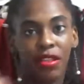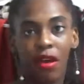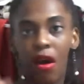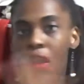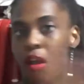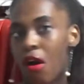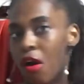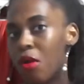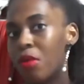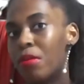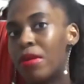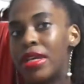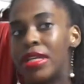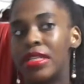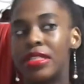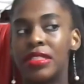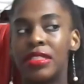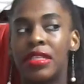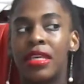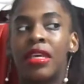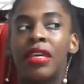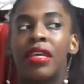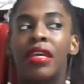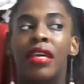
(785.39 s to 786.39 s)
always
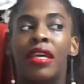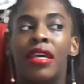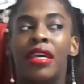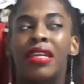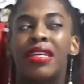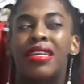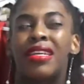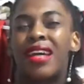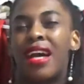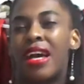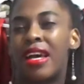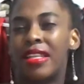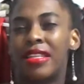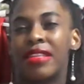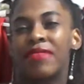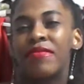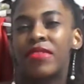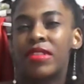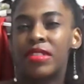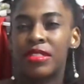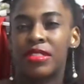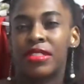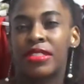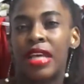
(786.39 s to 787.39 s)
kind of
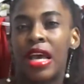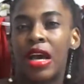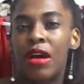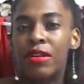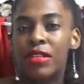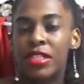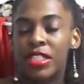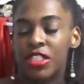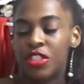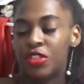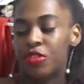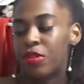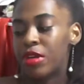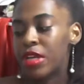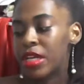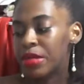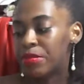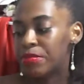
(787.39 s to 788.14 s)
in style and in trend.